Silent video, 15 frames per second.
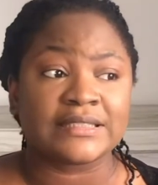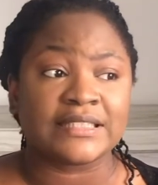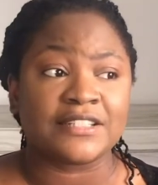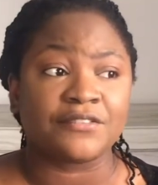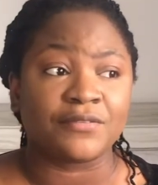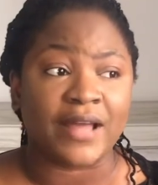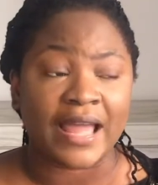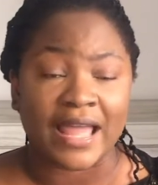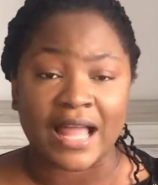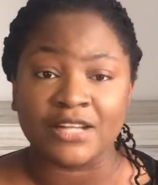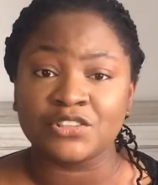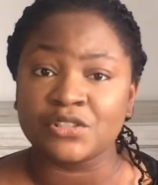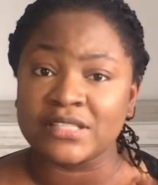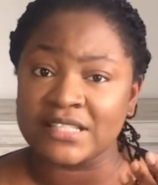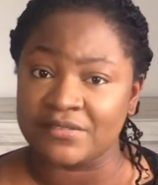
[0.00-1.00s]
if I
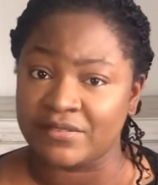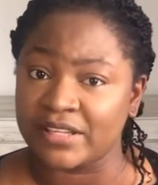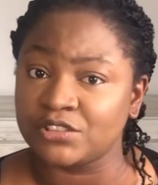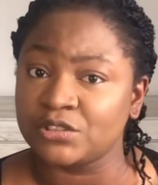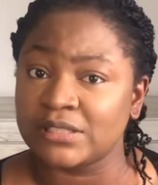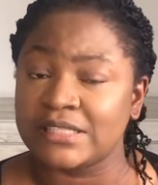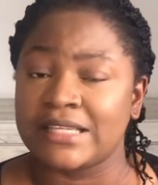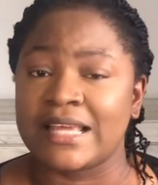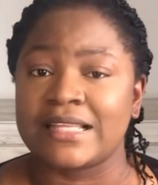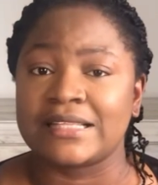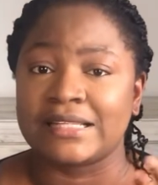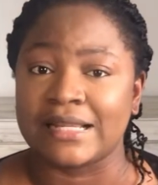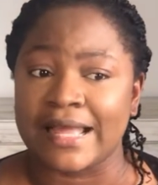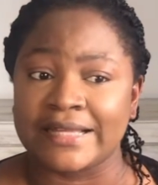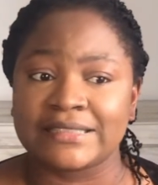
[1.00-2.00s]
actually eventually get the
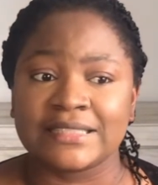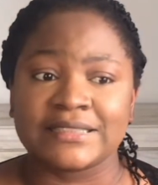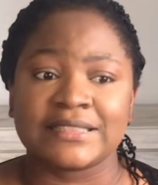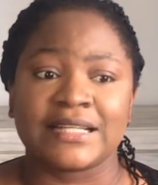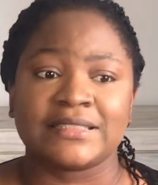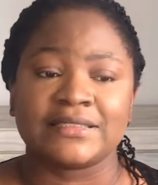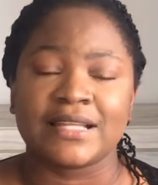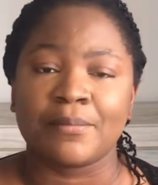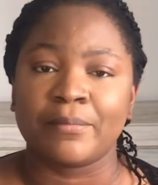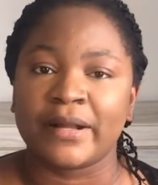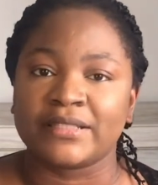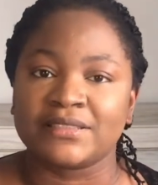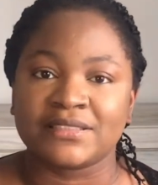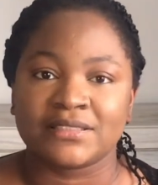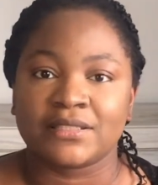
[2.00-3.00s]
license and start
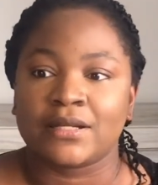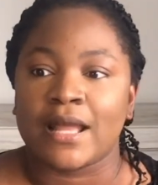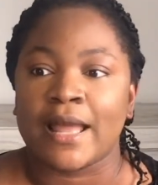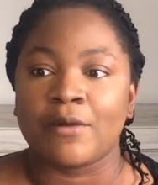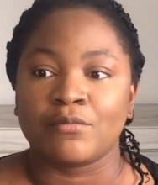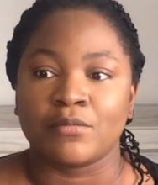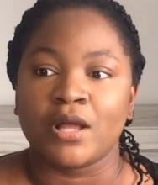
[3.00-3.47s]
practicing, I